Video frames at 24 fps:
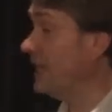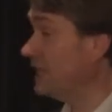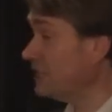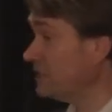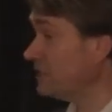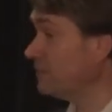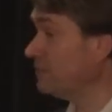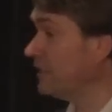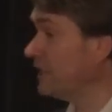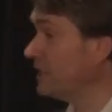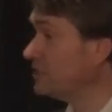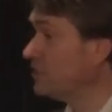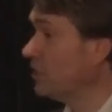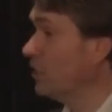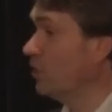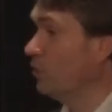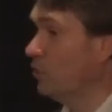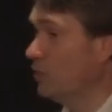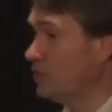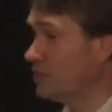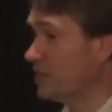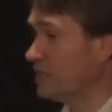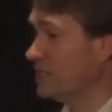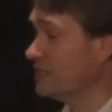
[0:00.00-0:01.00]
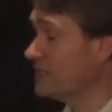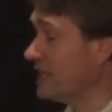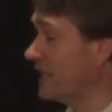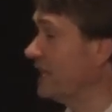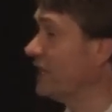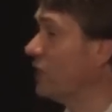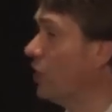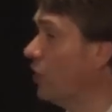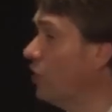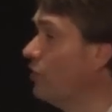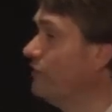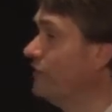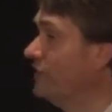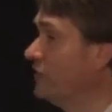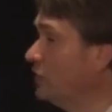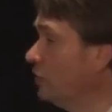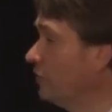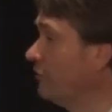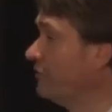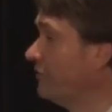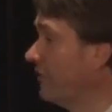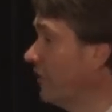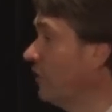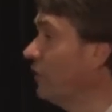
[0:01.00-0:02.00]
SMS which can take over
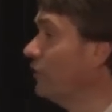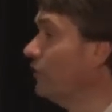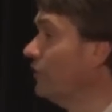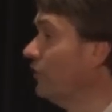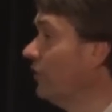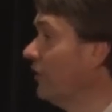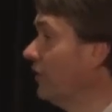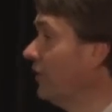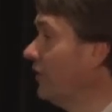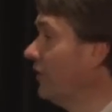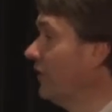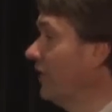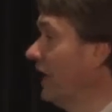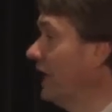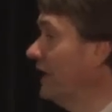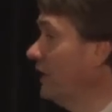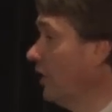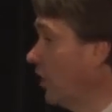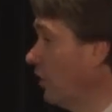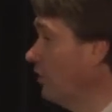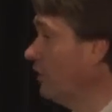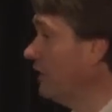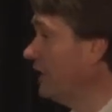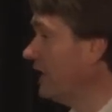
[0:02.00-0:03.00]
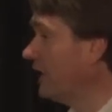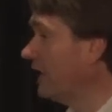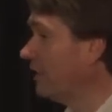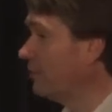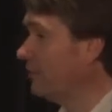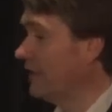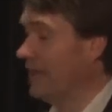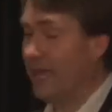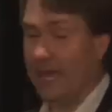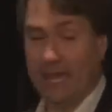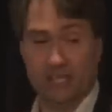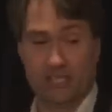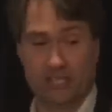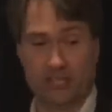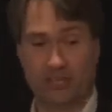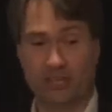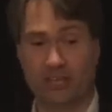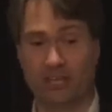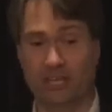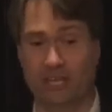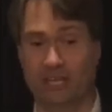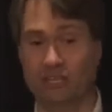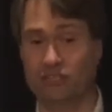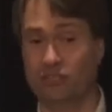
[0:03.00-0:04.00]
your phone and own it up and
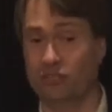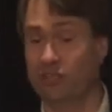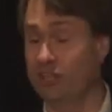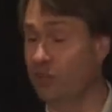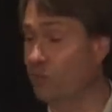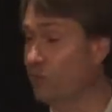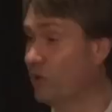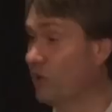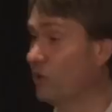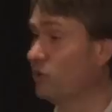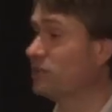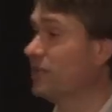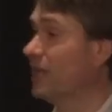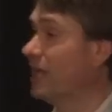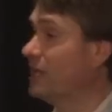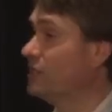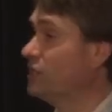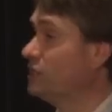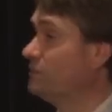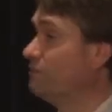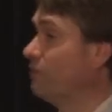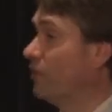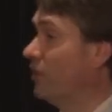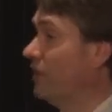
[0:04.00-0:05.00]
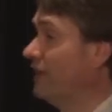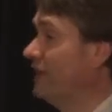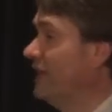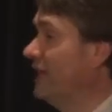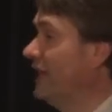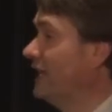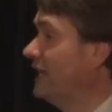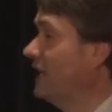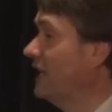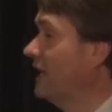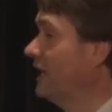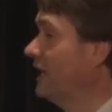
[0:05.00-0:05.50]
turn it into the world's largest botnet